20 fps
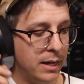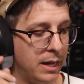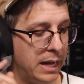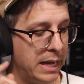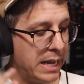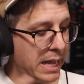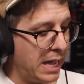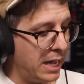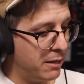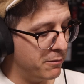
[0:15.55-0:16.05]

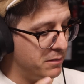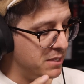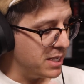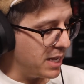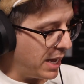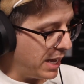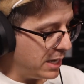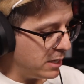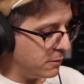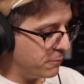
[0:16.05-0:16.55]
I have the
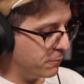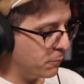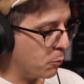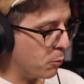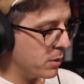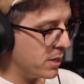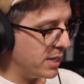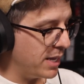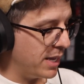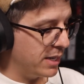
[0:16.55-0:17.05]

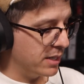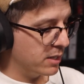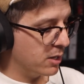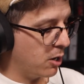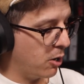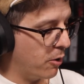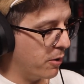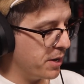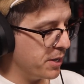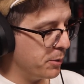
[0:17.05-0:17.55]
840 in
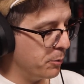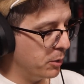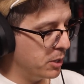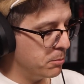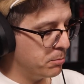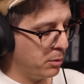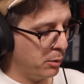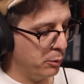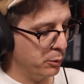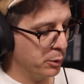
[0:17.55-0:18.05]
cardioid
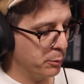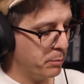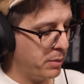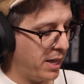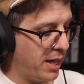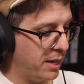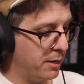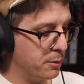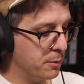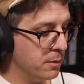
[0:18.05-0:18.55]
polar
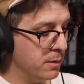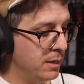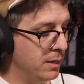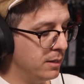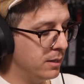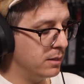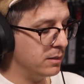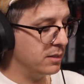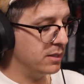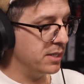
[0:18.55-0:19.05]
pattern,
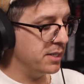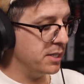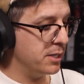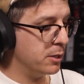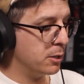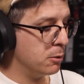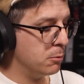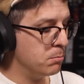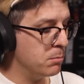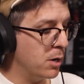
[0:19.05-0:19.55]

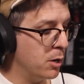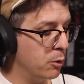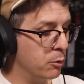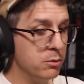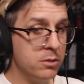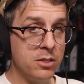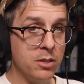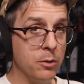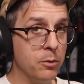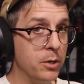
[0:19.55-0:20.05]
linear mode,
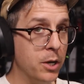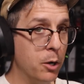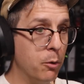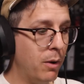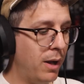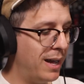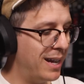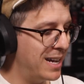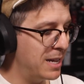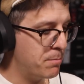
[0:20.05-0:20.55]
so no
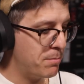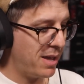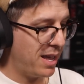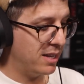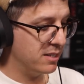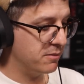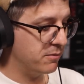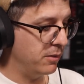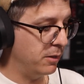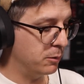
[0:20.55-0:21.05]
high
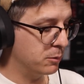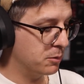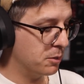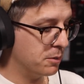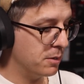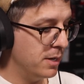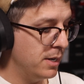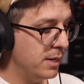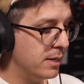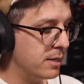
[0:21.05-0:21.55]
pass
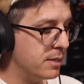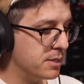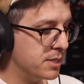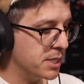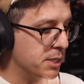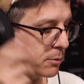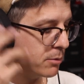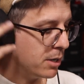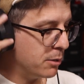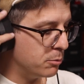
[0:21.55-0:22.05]
filter,
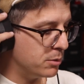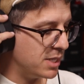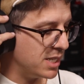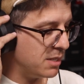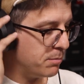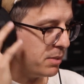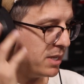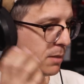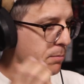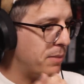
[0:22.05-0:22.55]
0
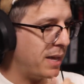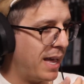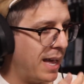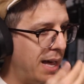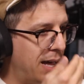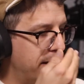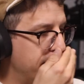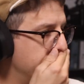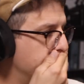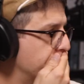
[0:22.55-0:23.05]
dB
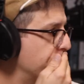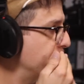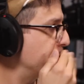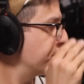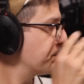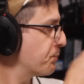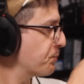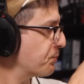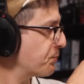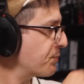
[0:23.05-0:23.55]
pad,
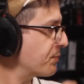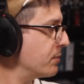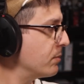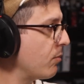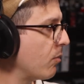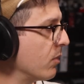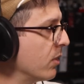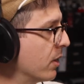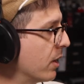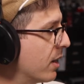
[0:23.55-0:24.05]

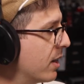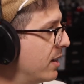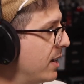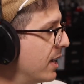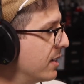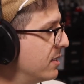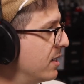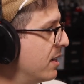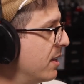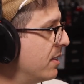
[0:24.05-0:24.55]

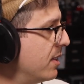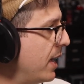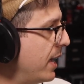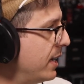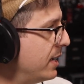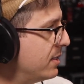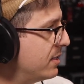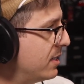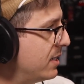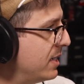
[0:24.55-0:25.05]
connected to the
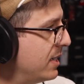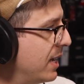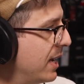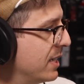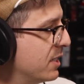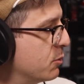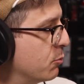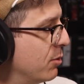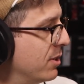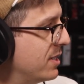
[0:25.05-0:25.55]

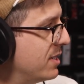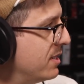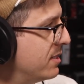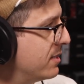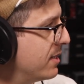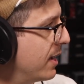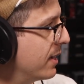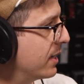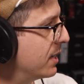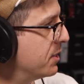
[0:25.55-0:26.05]
AT2020
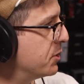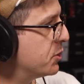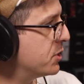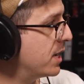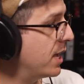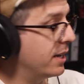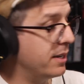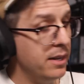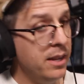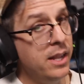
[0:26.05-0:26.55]
2nd
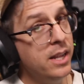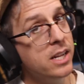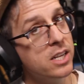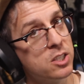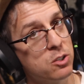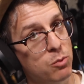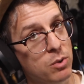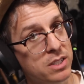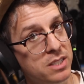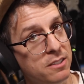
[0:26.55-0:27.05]
gen,
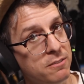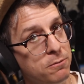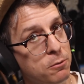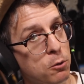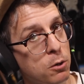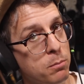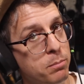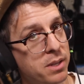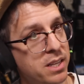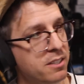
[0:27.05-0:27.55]

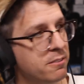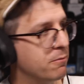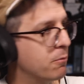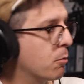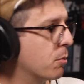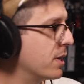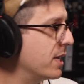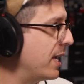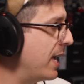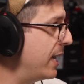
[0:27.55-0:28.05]
24-bit,
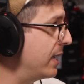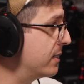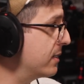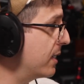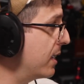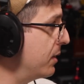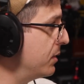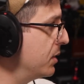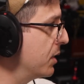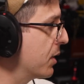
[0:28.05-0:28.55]
48
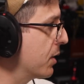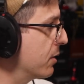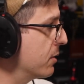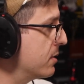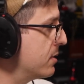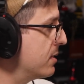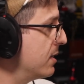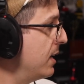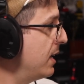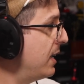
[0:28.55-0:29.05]

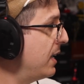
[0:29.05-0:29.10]
kilohertz,